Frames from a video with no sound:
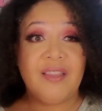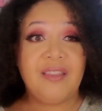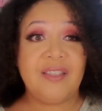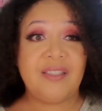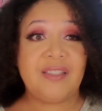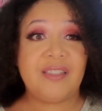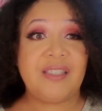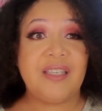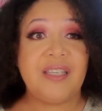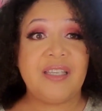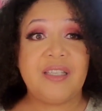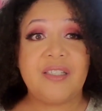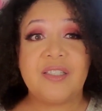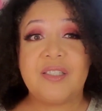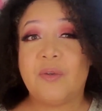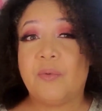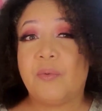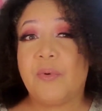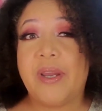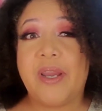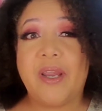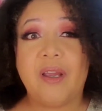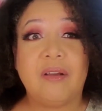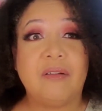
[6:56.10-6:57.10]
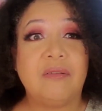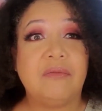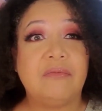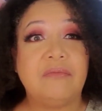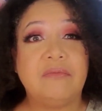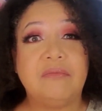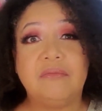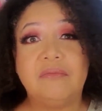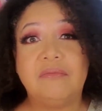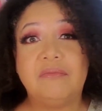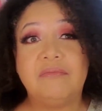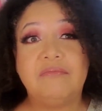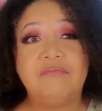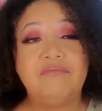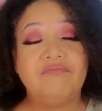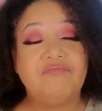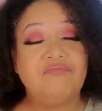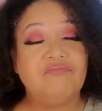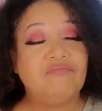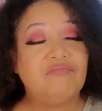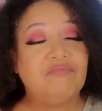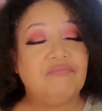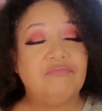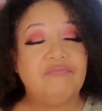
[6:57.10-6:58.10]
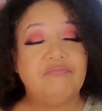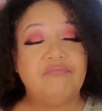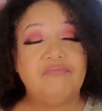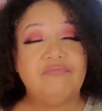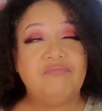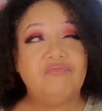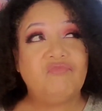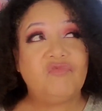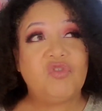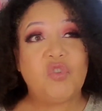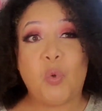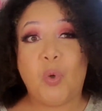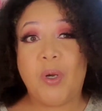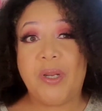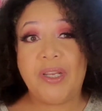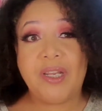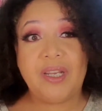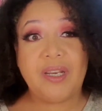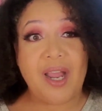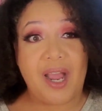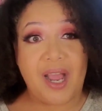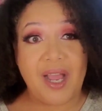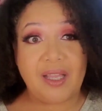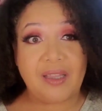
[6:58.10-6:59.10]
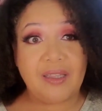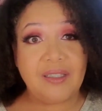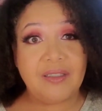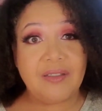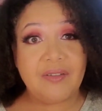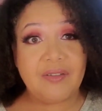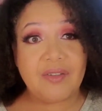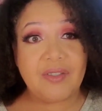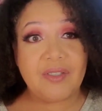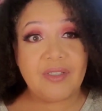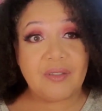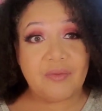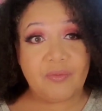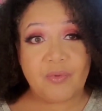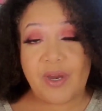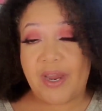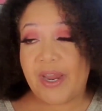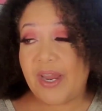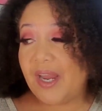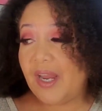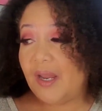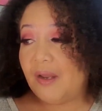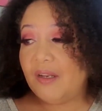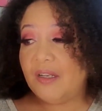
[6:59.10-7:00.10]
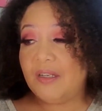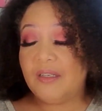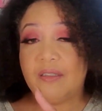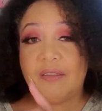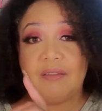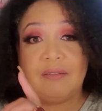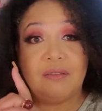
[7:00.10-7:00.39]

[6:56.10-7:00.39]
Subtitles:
This thing is around $20, right?